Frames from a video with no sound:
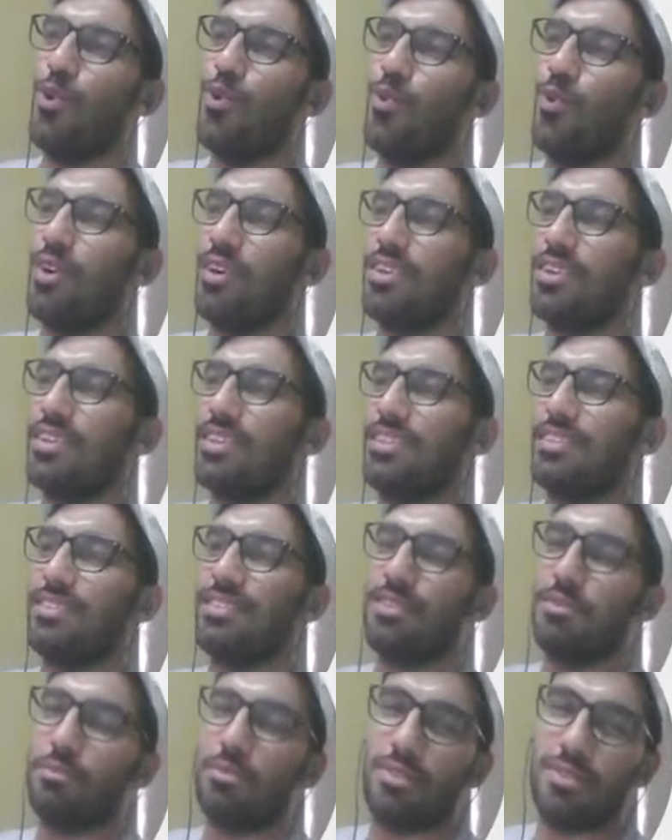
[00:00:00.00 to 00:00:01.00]
what is
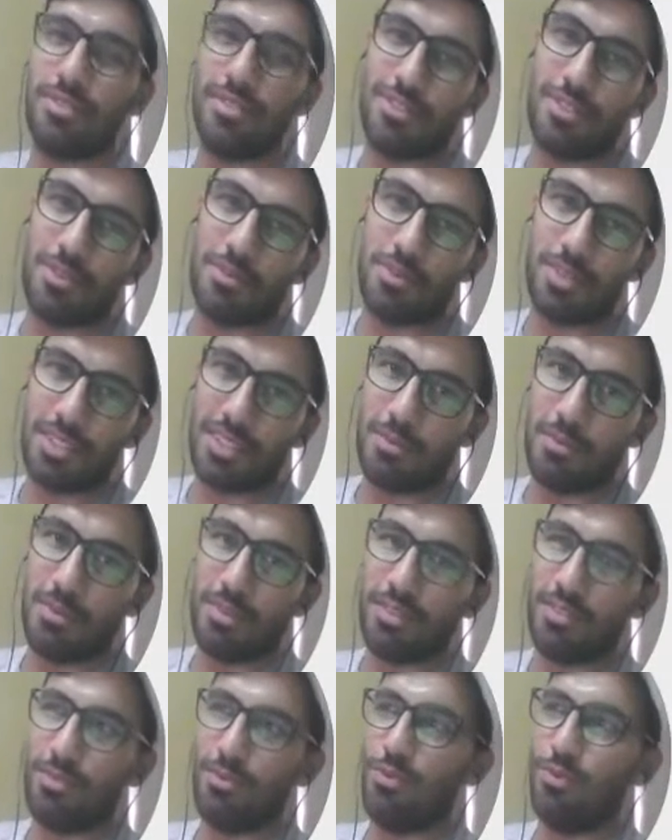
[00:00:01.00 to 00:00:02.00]
the business objective,
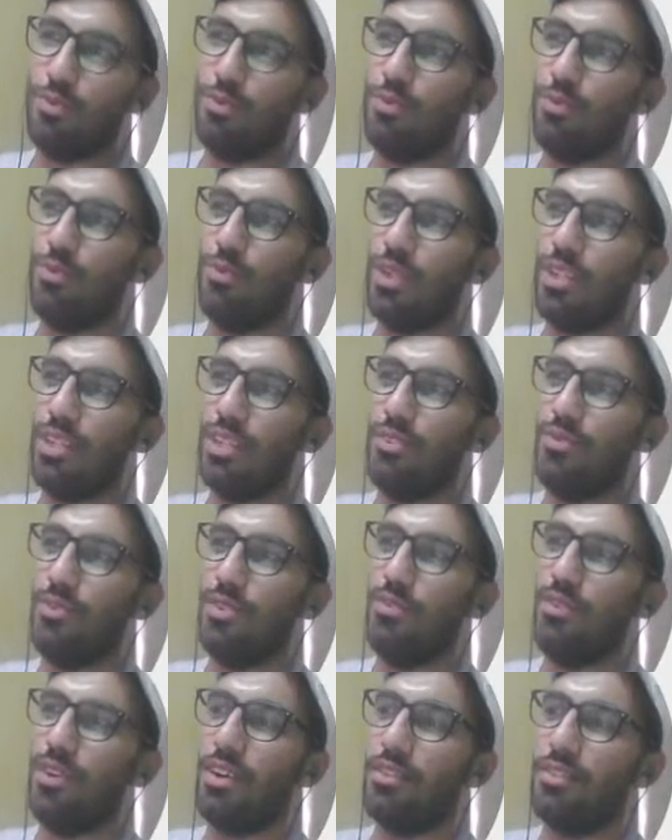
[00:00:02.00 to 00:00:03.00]
means why
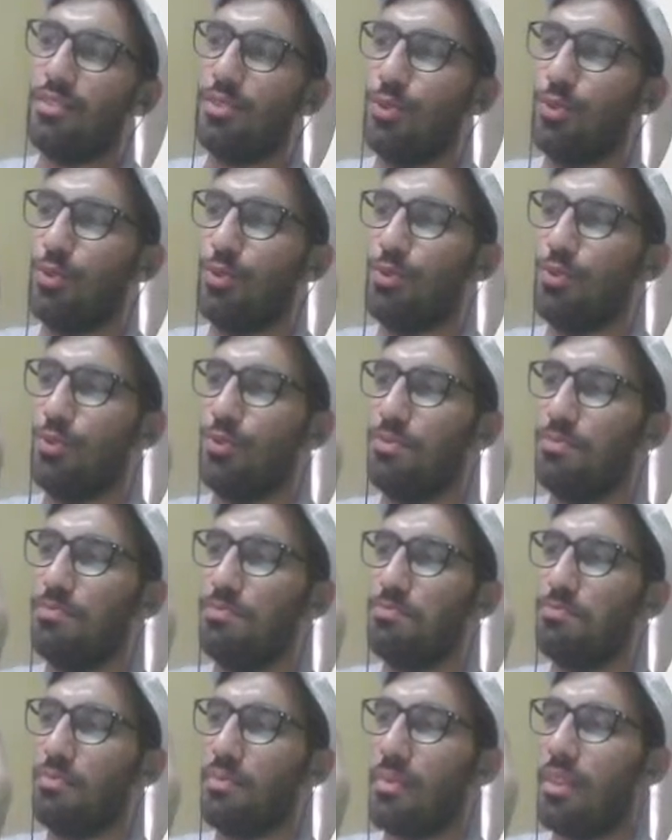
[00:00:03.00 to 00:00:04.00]
we want to,
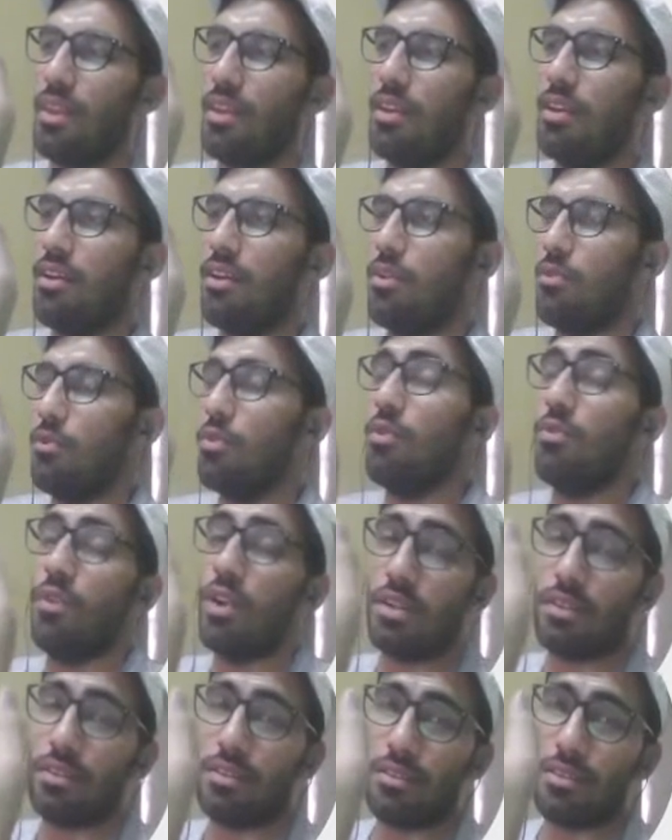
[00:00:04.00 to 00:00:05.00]

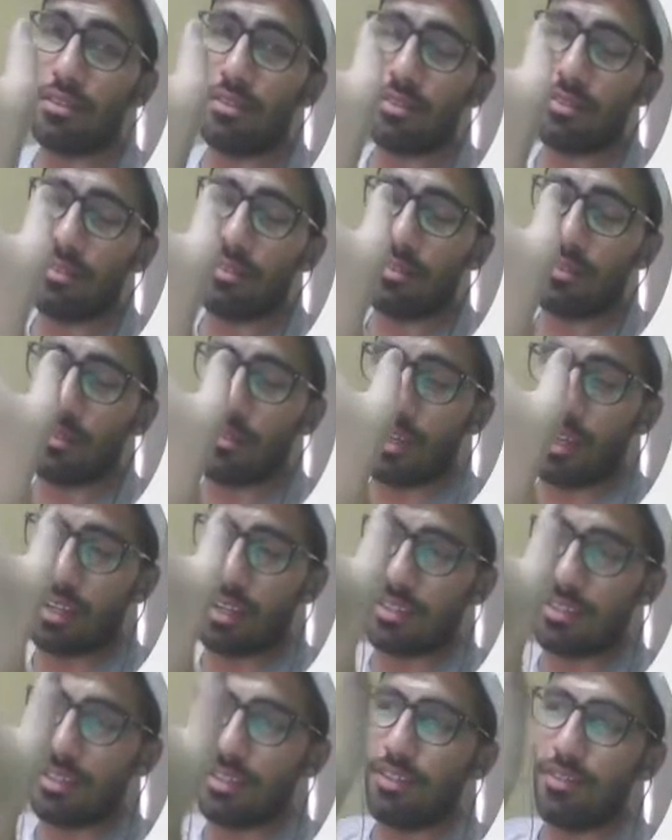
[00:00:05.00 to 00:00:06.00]
what
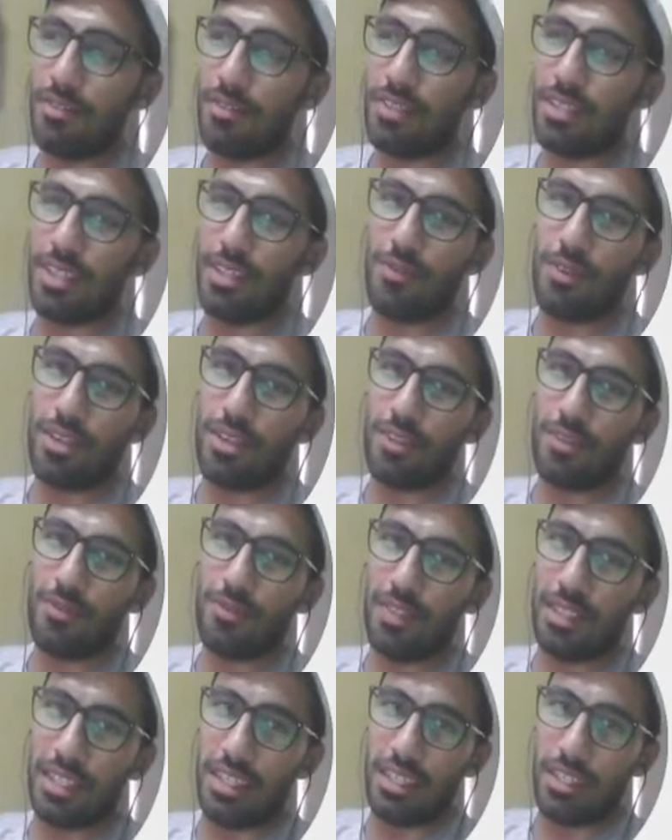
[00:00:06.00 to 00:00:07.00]
at the end of the day, what
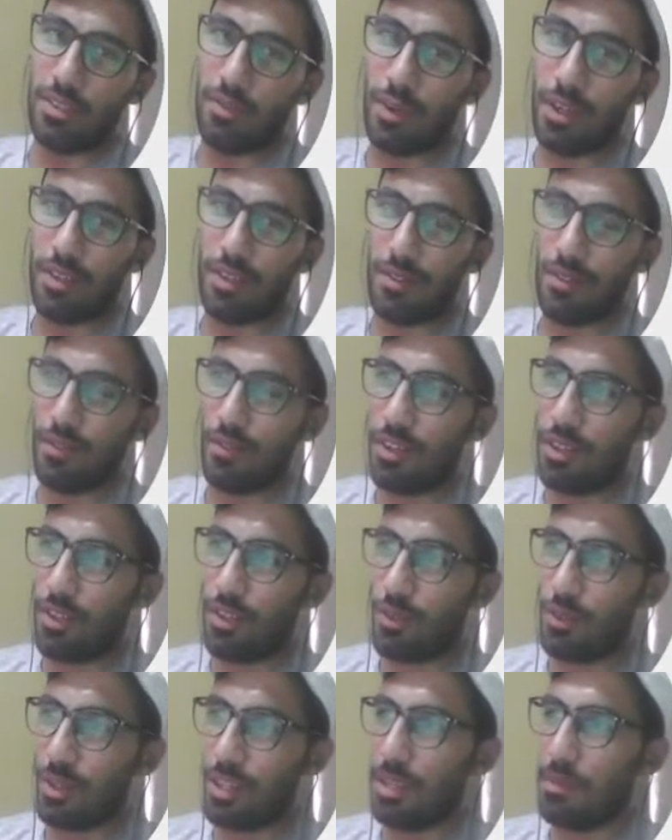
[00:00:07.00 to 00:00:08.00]
we need, what we want.
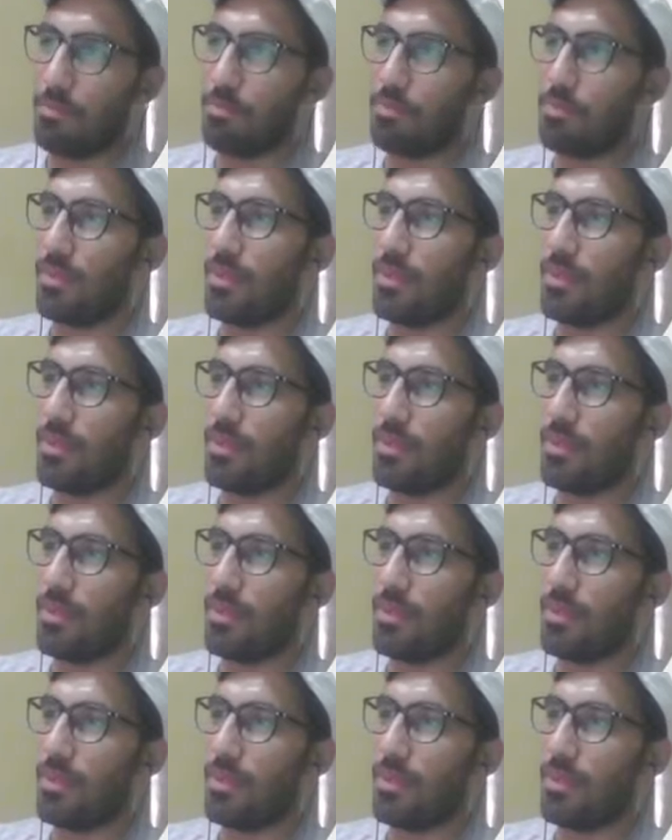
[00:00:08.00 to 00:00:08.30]
Okay,